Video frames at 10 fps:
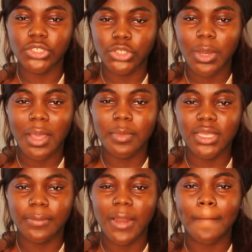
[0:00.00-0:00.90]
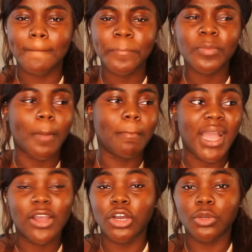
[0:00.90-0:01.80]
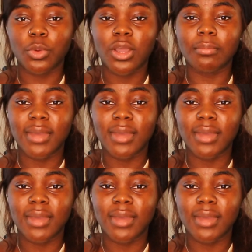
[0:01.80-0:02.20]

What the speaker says: Do you know what I mean? Like, my hard work,